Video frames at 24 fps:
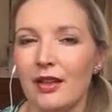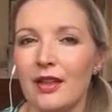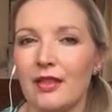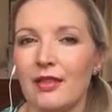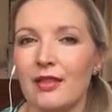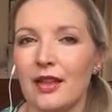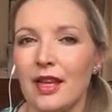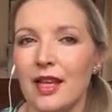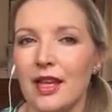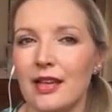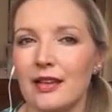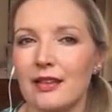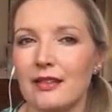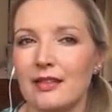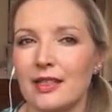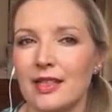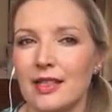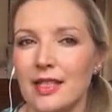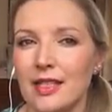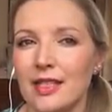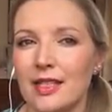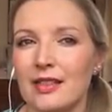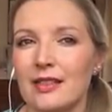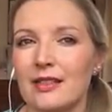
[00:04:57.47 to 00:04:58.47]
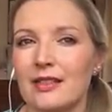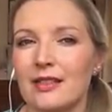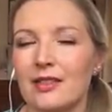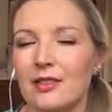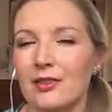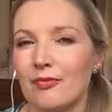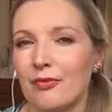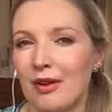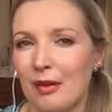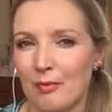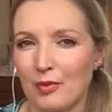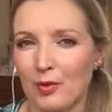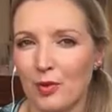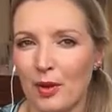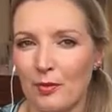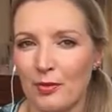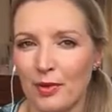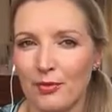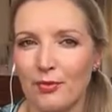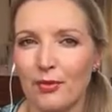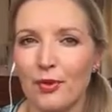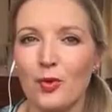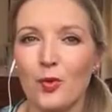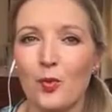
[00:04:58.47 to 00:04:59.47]
that tend to rub you up
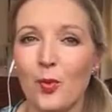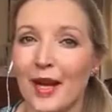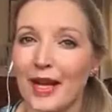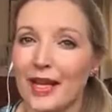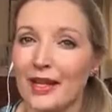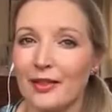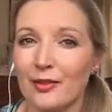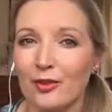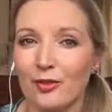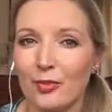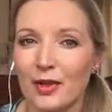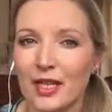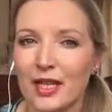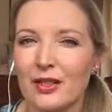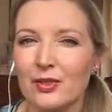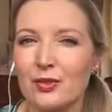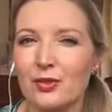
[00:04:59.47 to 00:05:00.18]
the wrong way a little bit,